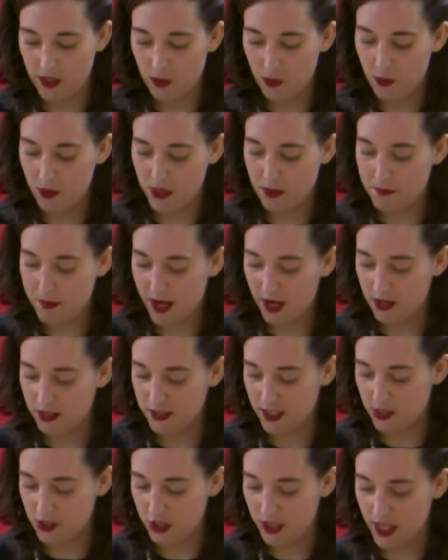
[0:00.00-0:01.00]
with a Marist
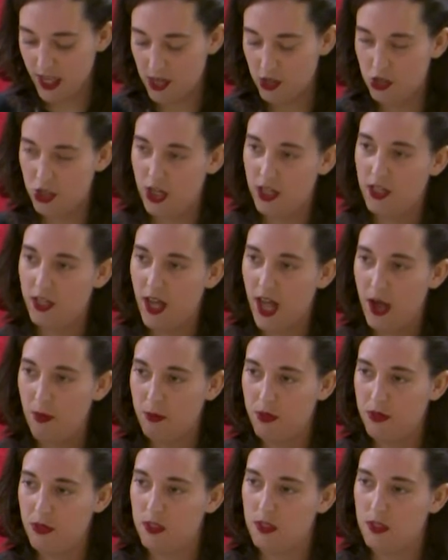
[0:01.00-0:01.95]
education and with the